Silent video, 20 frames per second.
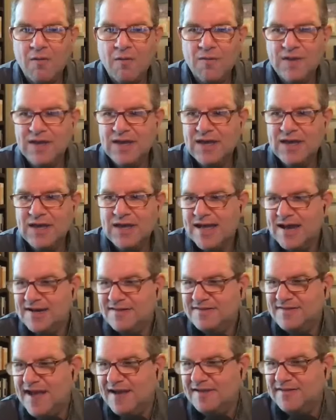he, I got a
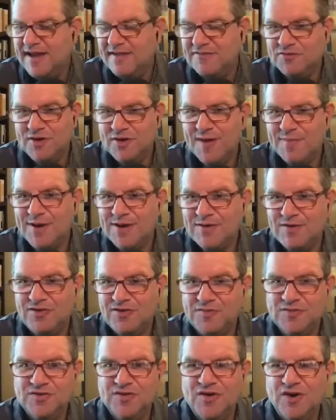text after he got my
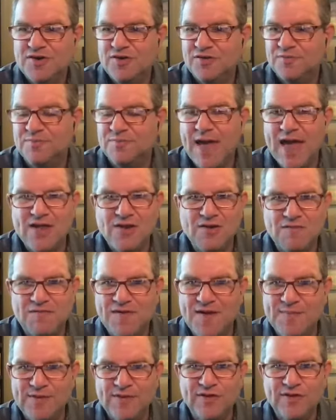Christmas card. He goes, man, your
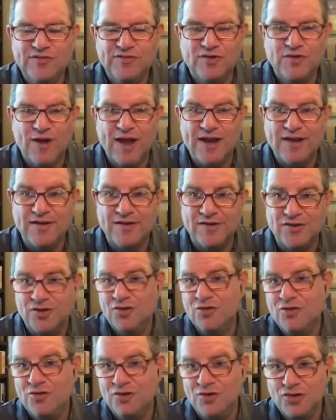family looks great.
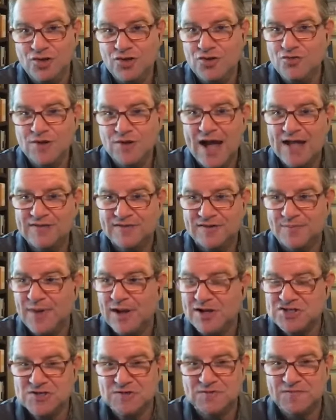You, you not so
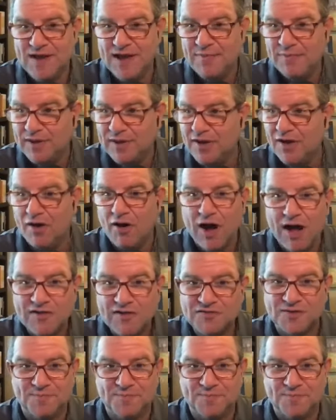much. Your family. Awesome.